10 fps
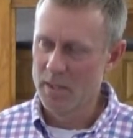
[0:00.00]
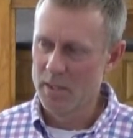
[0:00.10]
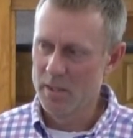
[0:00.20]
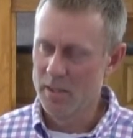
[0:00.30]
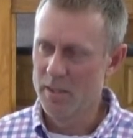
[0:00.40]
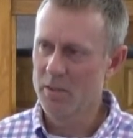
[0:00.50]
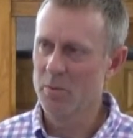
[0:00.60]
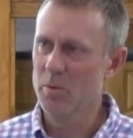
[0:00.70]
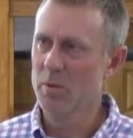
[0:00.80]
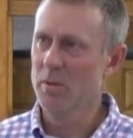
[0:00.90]
the
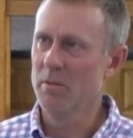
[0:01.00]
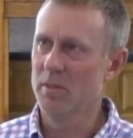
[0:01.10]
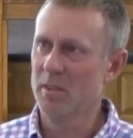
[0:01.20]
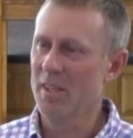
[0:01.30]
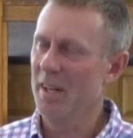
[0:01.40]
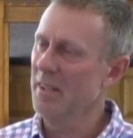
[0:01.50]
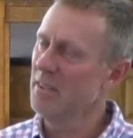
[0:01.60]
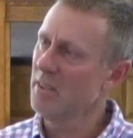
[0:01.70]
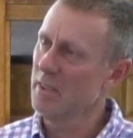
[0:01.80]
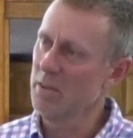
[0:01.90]
disability of sin. Like
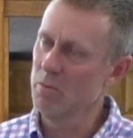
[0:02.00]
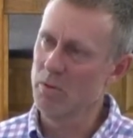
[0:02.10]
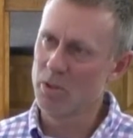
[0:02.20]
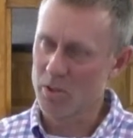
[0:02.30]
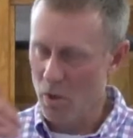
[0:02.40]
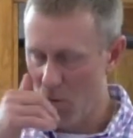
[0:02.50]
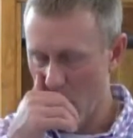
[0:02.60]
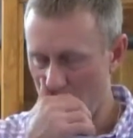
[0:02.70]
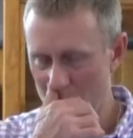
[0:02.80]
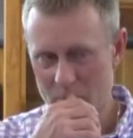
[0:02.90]
this, it was just
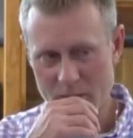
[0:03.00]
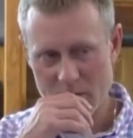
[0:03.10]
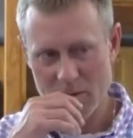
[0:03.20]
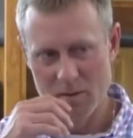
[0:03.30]
overwhelming.